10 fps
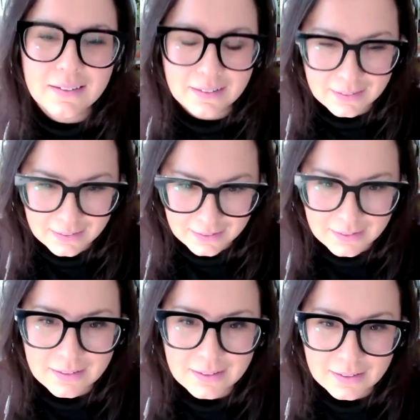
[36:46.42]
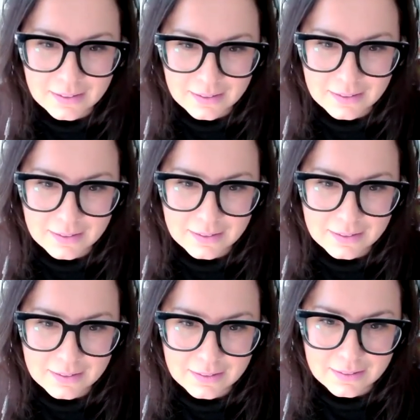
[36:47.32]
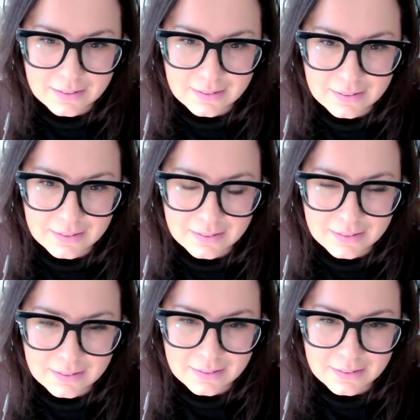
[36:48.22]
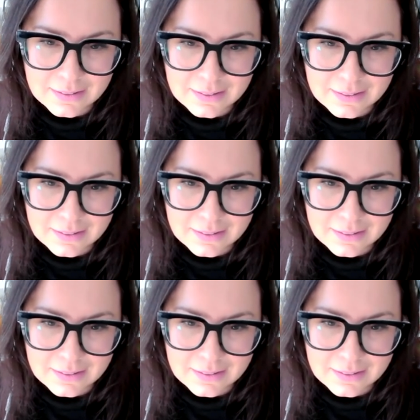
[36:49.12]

(not speaking)